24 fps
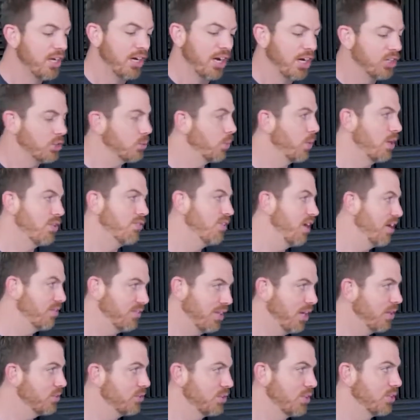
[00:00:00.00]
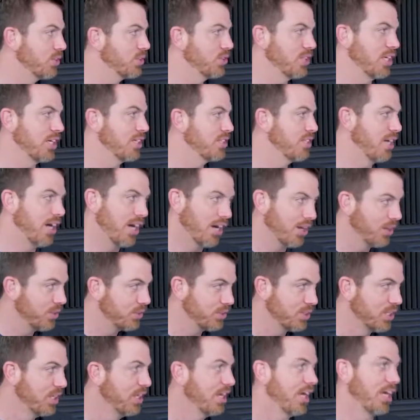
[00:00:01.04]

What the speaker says: a $25,000 set of tires